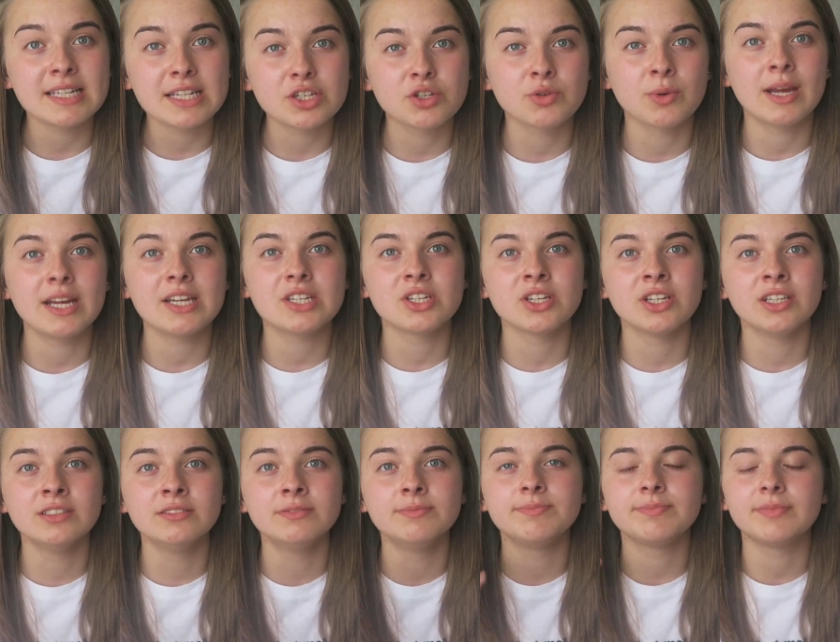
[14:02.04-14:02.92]

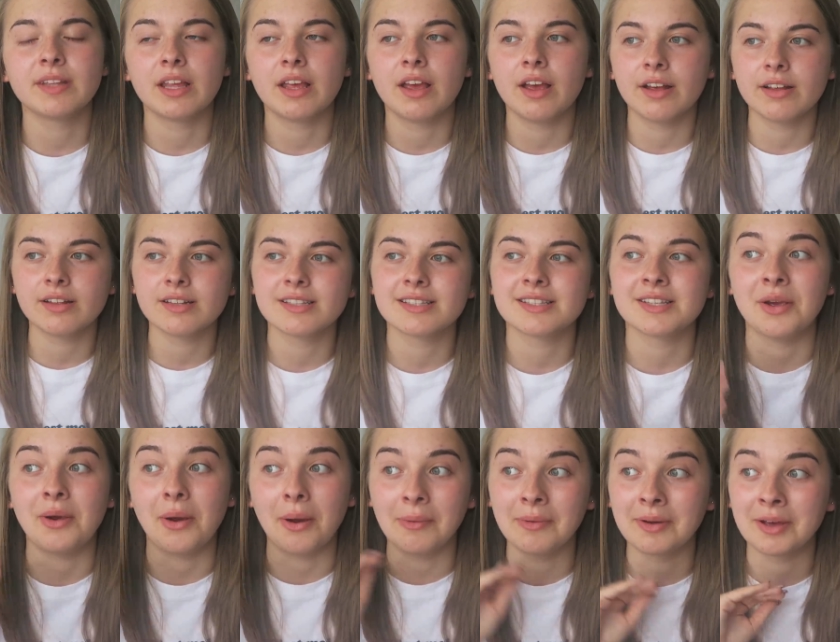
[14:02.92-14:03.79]
situation.
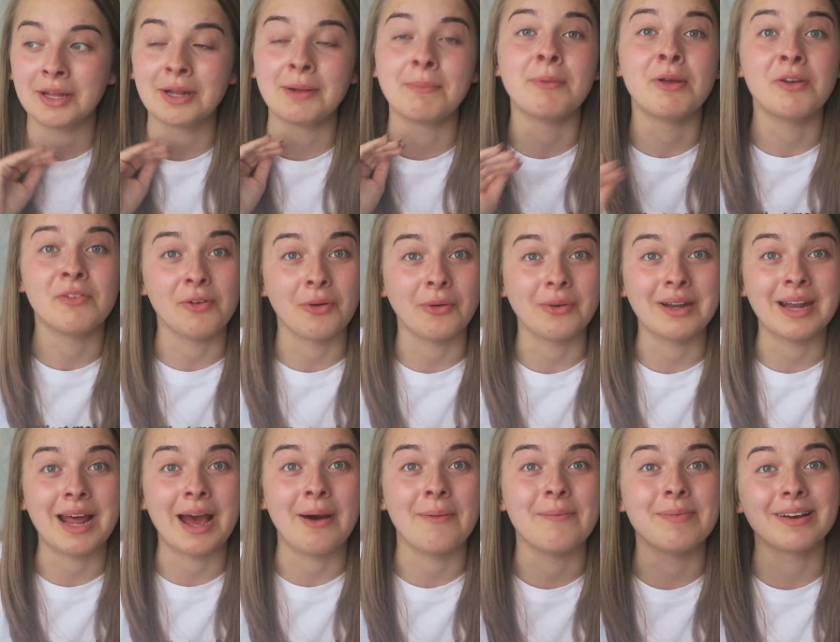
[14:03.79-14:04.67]
So I'm gonna move
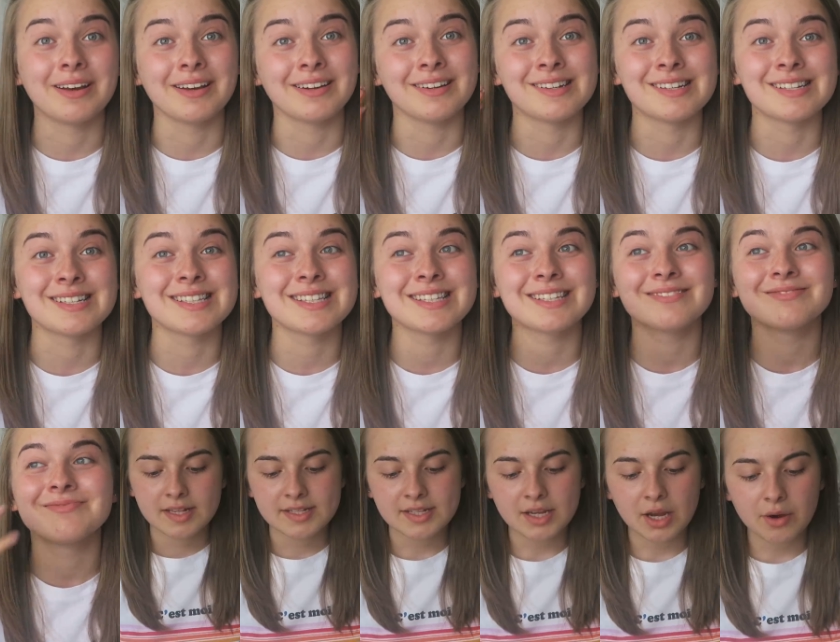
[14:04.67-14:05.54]
on now because...
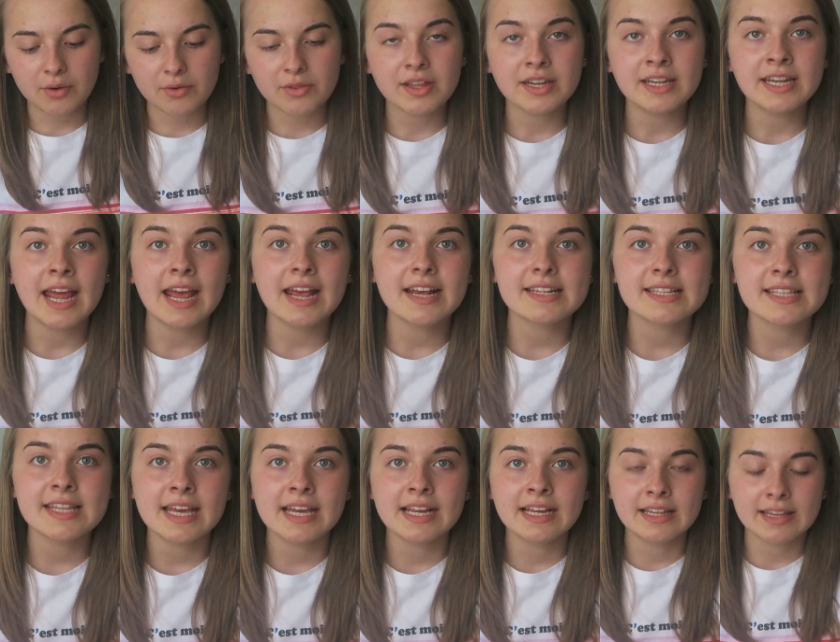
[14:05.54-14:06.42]
So the
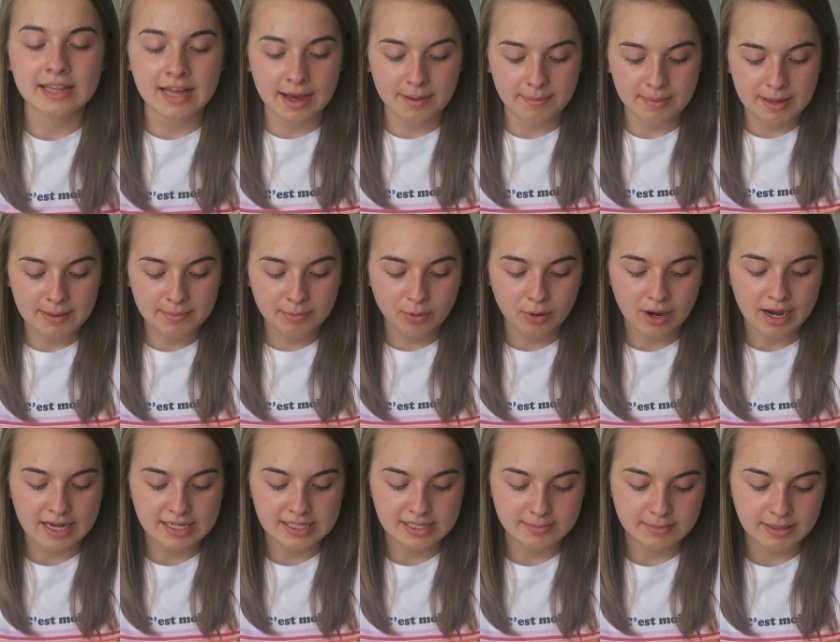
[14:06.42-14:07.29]
next thing that people
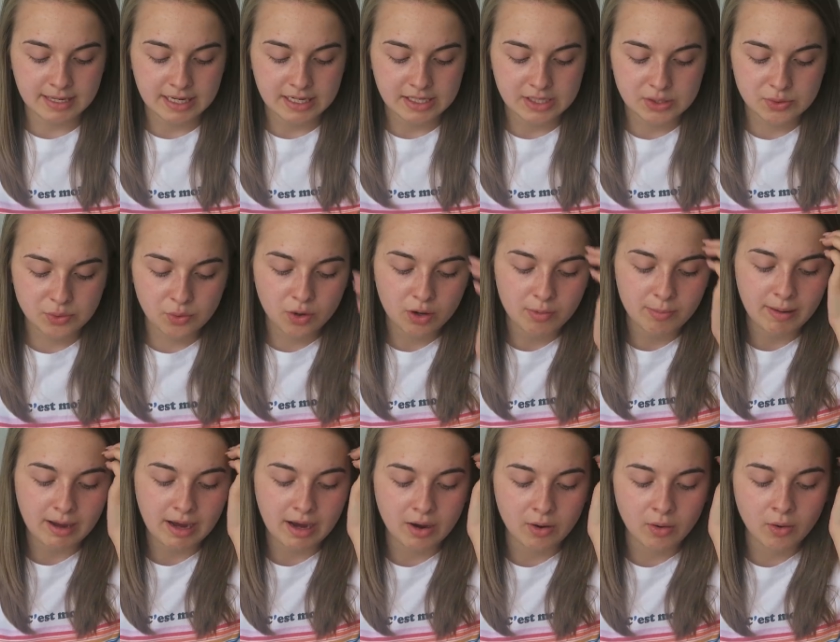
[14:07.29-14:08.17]
asked me to talk
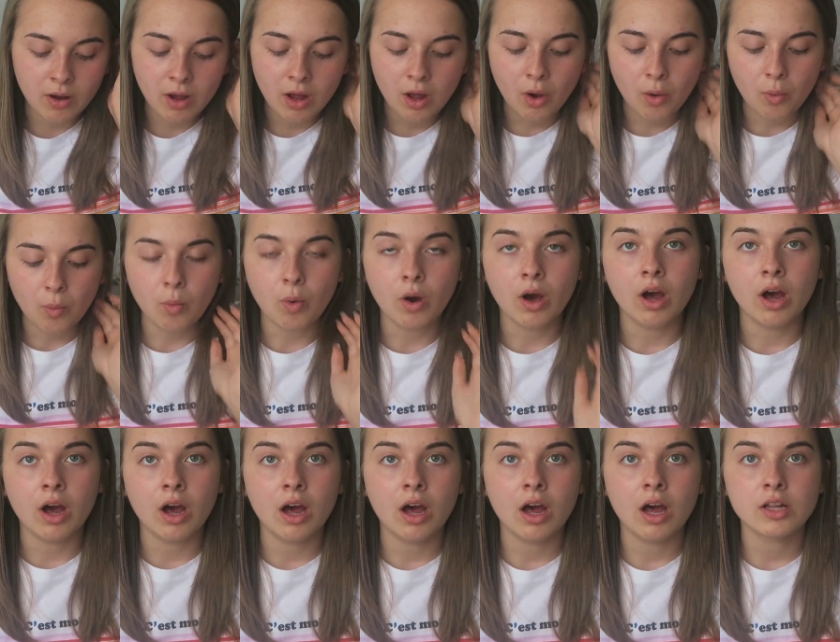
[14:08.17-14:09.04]
about
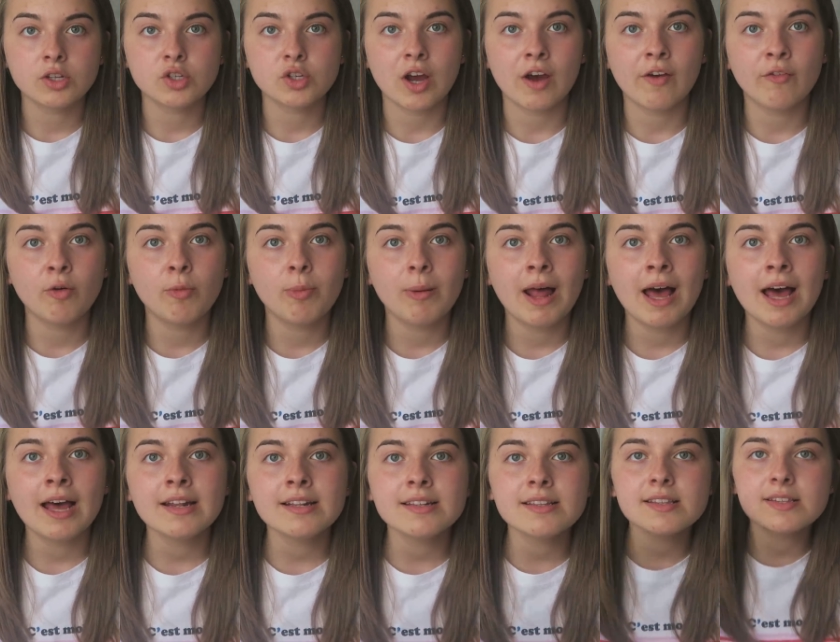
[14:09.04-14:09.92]
were travel
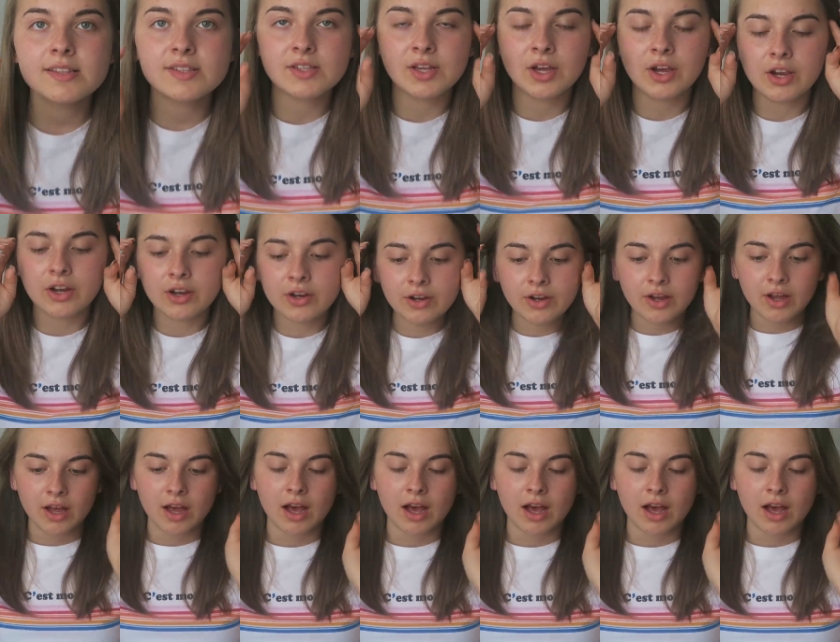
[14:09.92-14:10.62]
plans. So